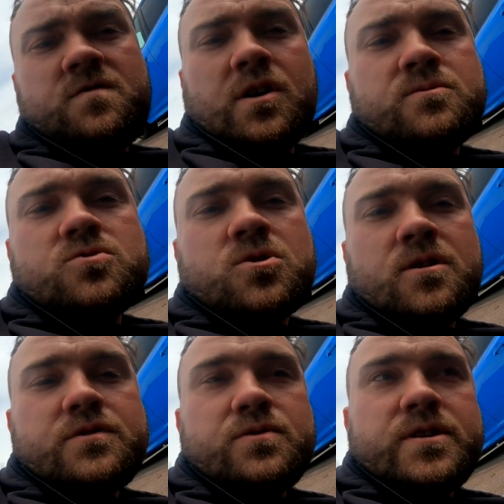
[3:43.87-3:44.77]
don't
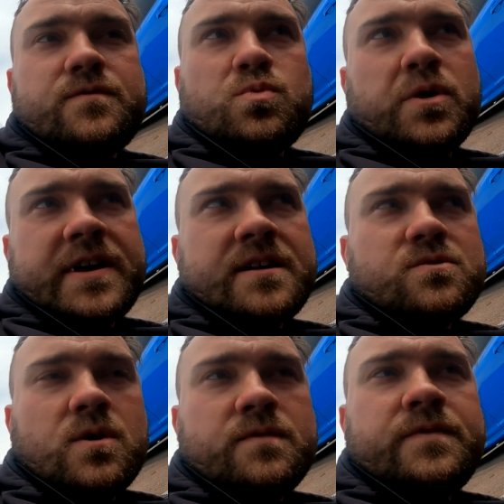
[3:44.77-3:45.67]
try doing it with one
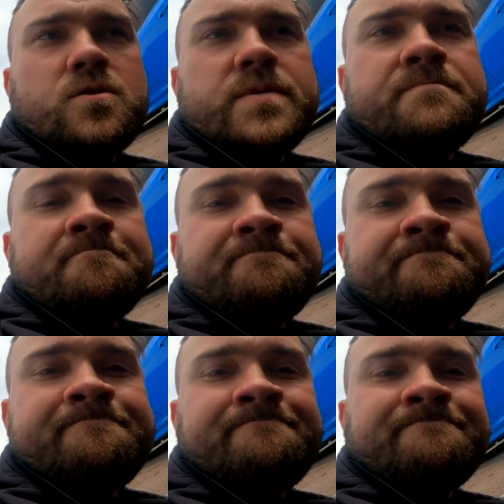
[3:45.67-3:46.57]
hand while filming.
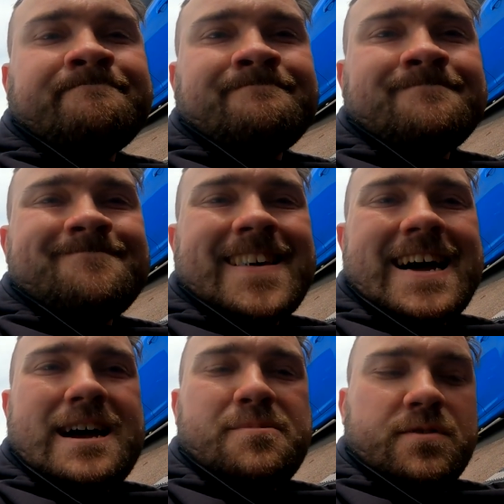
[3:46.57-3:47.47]

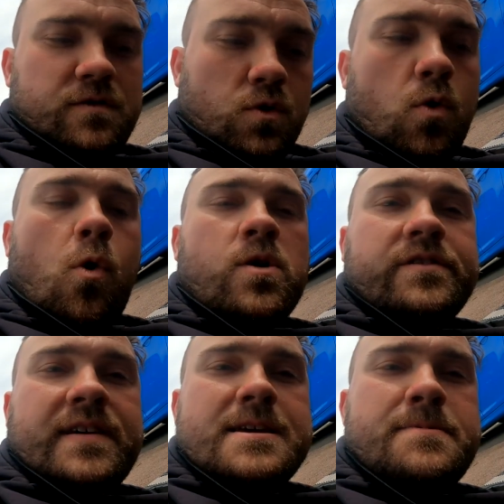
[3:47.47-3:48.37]
That happens. Or
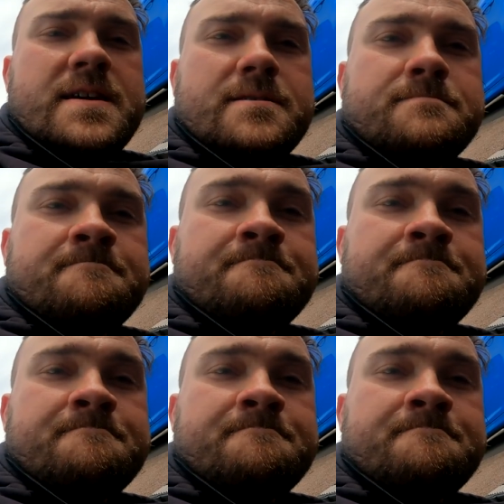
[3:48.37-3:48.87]
tape it in.